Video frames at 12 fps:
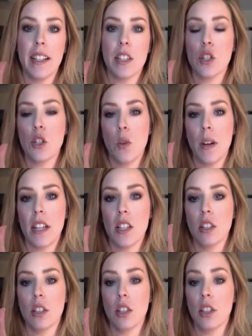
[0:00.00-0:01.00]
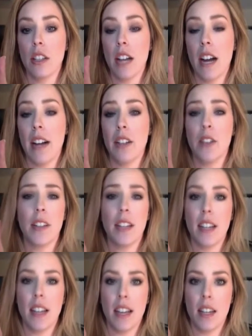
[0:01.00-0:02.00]
2-inch curling iron. You can get
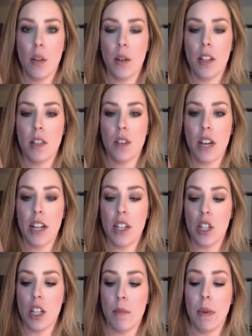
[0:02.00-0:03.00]
it anywhere. It's very cheap.